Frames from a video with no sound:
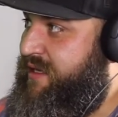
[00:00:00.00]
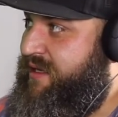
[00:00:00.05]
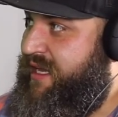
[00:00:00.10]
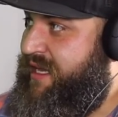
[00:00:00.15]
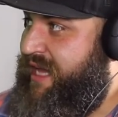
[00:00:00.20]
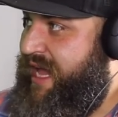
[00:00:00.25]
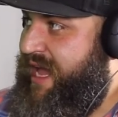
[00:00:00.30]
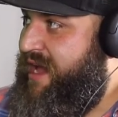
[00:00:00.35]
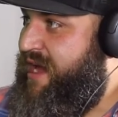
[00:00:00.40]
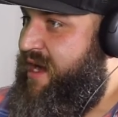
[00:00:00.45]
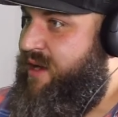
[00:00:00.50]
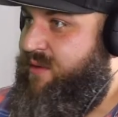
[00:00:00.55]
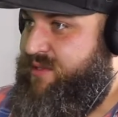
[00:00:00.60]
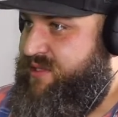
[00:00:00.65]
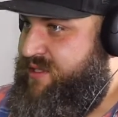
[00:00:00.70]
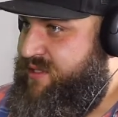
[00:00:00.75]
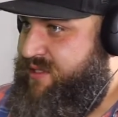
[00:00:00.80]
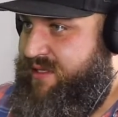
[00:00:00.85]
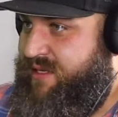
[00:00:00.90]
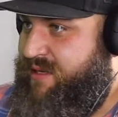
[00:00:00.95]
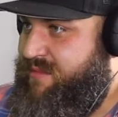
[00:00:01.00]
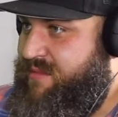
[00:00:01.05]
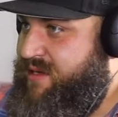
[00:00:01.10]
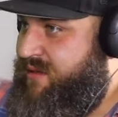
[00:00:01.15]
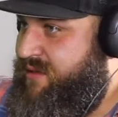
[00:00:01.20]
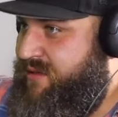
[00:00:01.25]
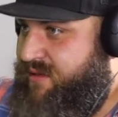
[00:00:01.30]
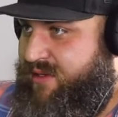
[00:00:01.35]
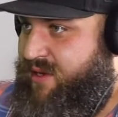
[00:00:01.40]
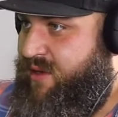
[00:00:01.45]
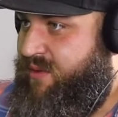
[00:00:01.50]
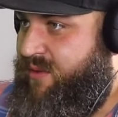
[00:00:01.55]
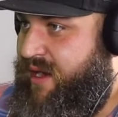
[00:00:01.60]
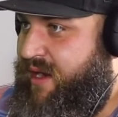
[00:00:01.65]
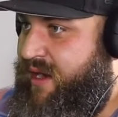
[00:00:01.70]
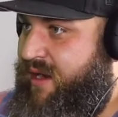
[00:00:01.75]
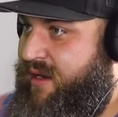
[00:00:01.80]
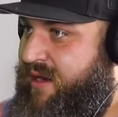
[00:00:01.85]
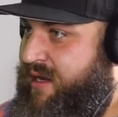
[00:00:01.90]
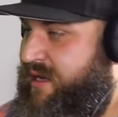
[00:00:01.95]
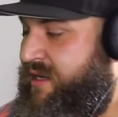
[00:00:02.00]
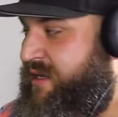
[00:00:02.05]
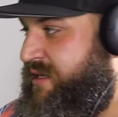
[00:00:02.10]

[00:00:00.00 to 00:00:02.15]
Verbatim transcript: like a house in the middle of nowhere.